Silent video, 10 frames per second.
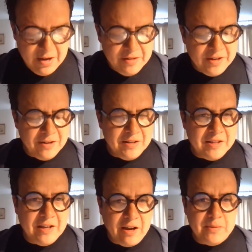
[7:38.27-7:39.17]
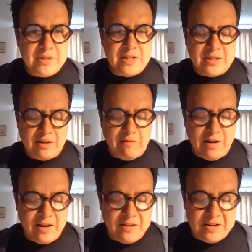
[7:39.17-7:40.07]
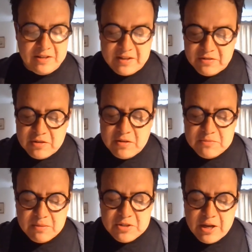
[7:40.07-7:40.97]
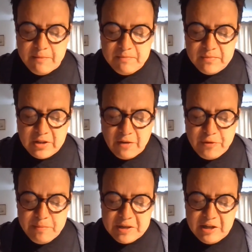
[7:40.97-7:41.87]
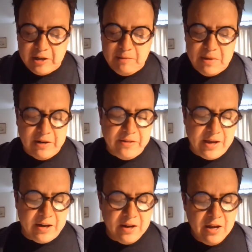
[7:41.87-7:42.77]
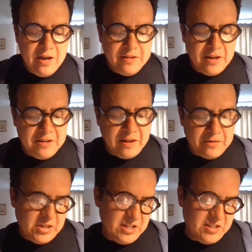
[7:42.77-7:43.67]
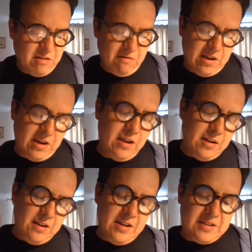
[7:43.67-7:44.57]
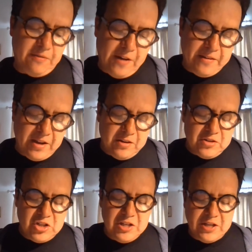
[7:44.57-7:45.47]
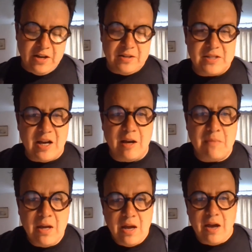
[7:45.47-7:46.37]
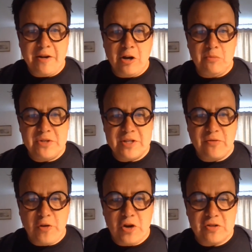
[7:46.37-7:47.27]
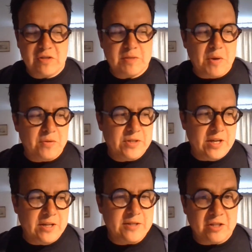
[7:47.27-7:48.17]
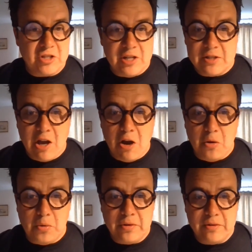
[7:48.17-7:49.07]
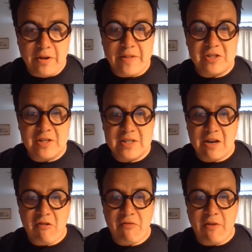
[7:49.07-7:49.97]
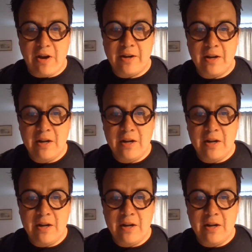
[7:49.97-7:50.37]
The only thing I would disagree, and then it gives you some tip, go from the beginning, the middle, and the end. The only thing I would disagree is the fact that she turns up and Holmes's first response is that she's cold, not that she's terrified.